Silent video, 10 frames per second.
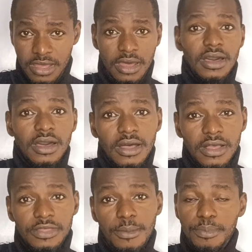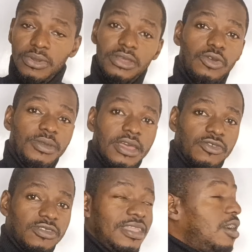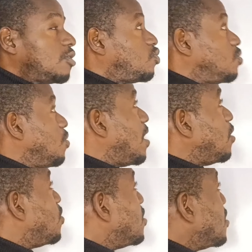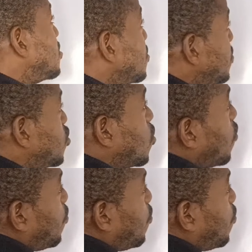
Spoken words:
the polynomials. Now, today we are looking at division of